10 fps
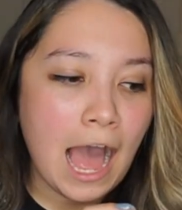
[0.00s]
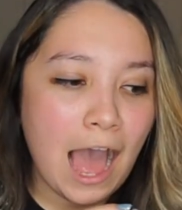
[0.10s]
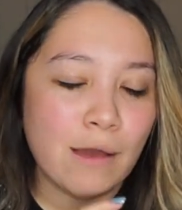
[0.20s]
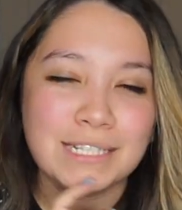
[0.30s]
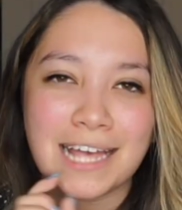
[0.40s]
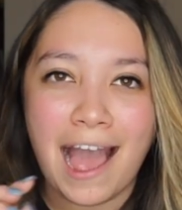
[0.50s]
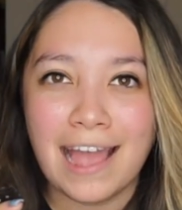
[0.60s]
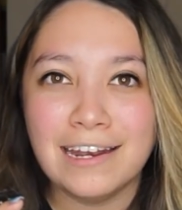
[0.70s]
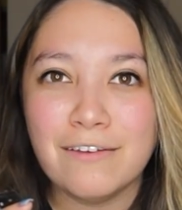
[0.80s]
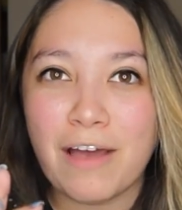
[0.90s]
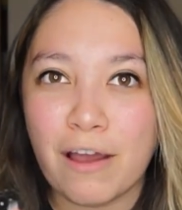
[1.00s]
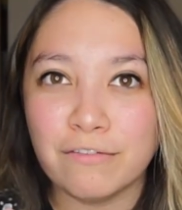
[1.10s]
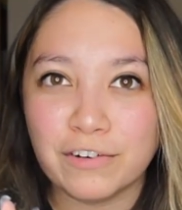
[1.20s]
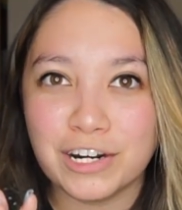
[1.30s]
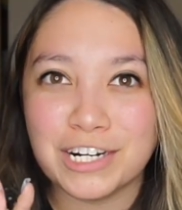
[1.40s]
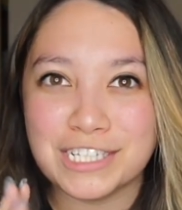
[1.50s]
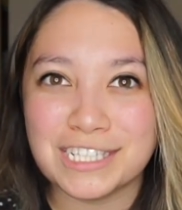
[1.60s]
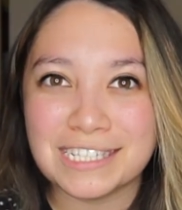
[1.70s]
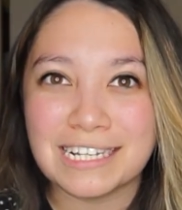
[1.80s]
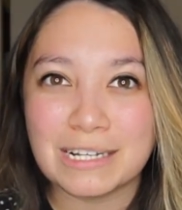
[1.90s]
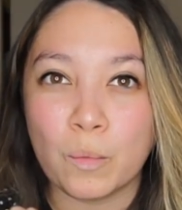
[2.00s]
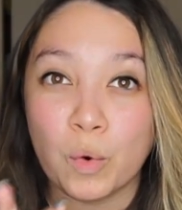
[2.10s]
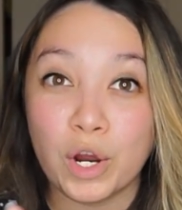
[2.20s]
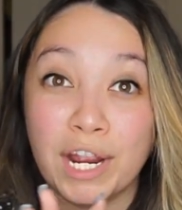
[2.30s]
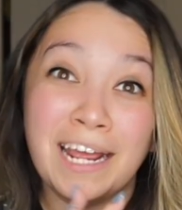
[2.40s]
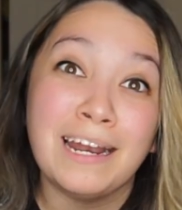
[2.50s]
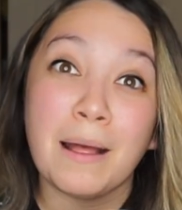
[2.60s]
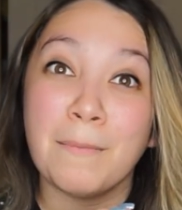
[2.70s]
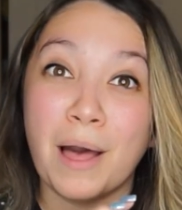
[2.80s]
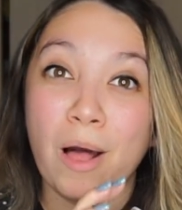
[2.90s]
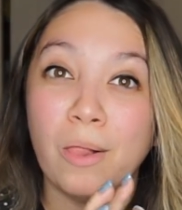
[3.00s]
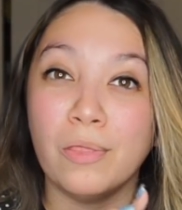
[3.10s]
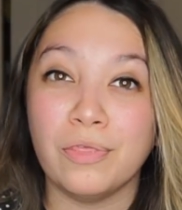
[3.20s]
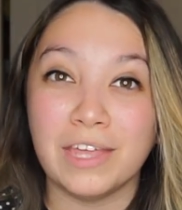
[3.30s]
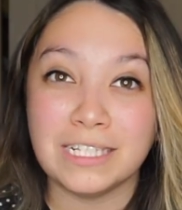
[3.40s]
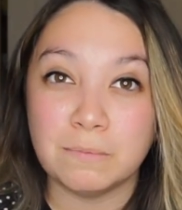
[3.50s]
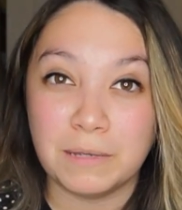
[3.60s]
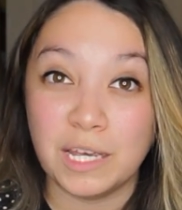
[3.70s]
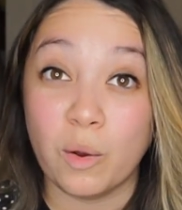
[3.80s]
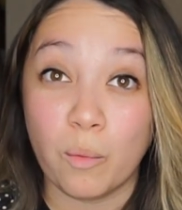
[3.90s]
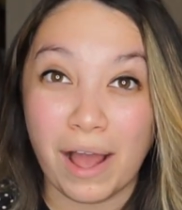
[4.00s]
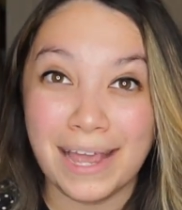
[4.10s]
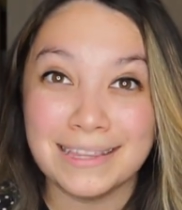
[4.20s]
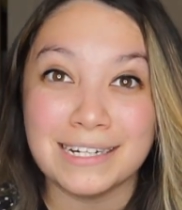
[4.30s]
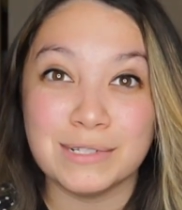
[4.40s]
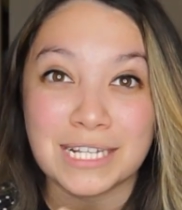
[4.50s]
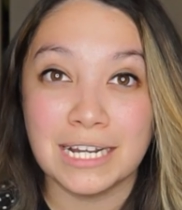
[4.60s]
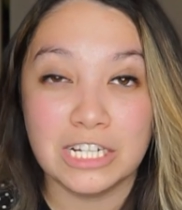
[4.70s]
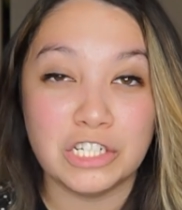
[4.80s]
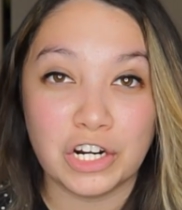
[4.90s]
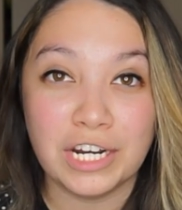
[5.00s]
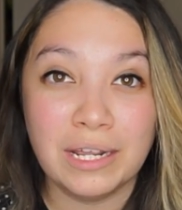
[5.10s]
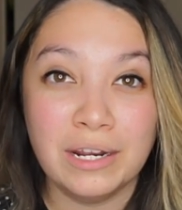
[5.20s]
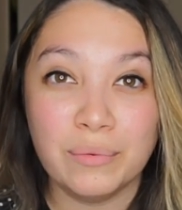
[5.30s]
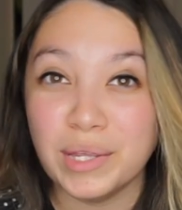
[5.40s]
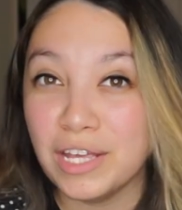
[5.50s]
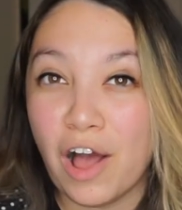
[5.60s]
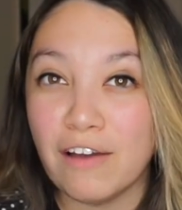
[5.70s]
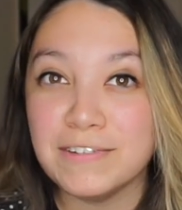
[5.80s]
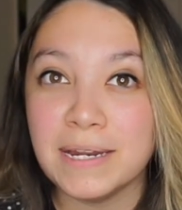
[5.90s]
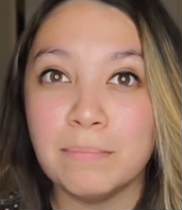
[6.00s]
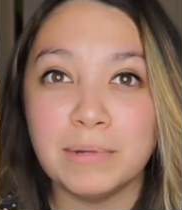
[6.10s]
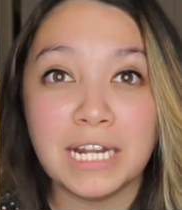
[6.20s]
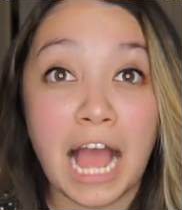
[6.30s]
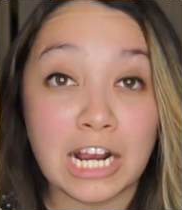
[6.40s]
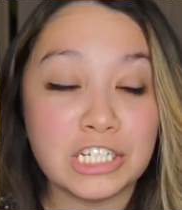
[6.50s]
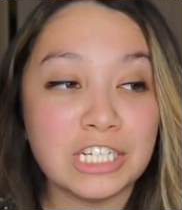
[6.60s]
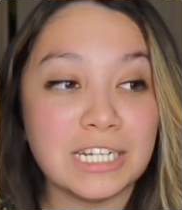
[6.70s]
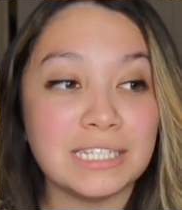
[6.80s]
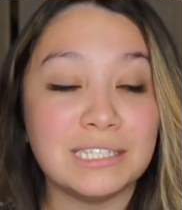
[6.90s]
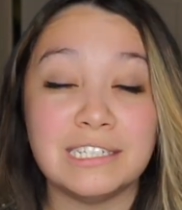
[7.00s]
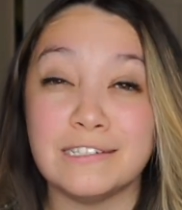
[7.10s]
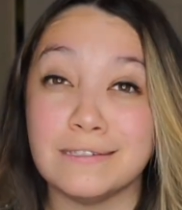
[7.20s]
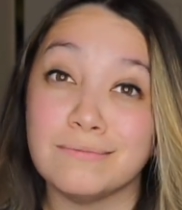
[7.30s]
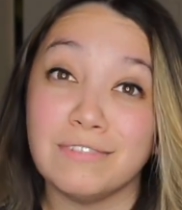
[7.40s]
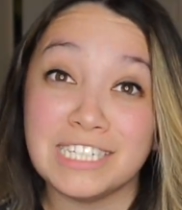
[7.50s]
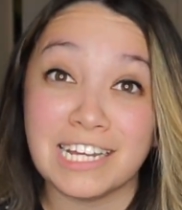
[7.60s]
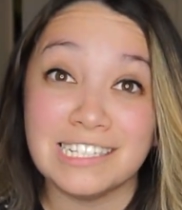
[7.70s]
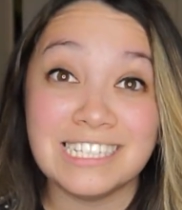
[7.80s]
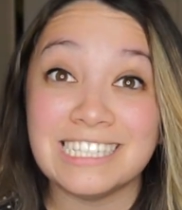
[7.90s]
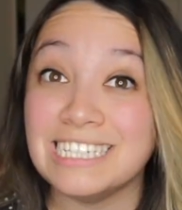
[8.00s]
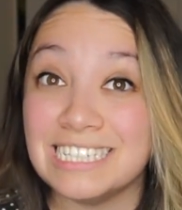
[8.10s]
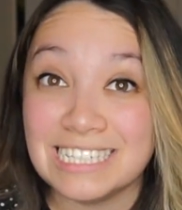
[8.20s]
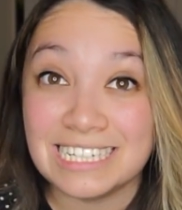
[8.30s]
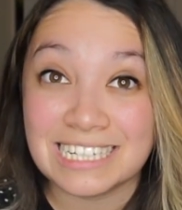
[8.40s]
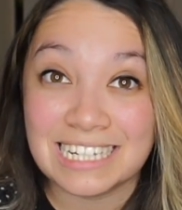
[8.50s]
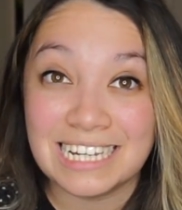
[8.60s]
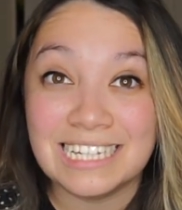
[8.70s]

I was kind of at first worried about this being white, that it was going to get dirty really often, but it actually doesn't, and if it does, it's easy to clean.